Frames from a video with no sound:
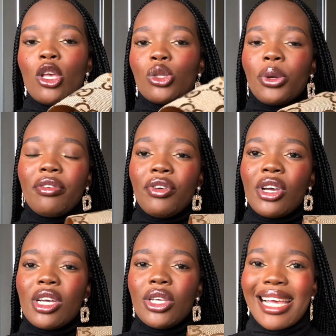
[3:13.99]
So if you're
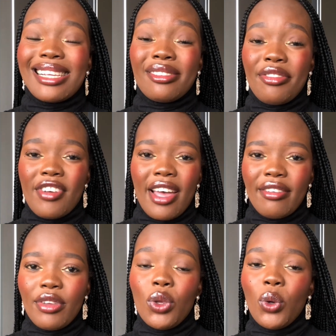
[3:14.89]
a size 5,
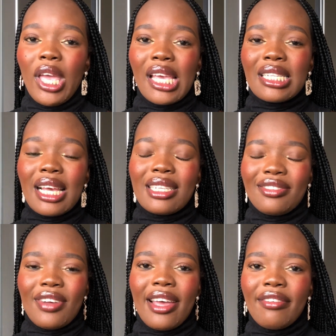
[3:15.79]
UK size
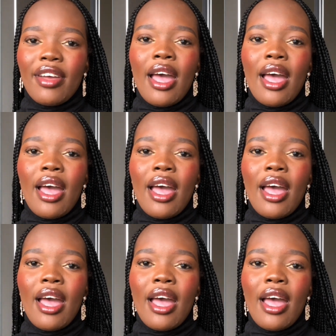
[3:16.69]
5,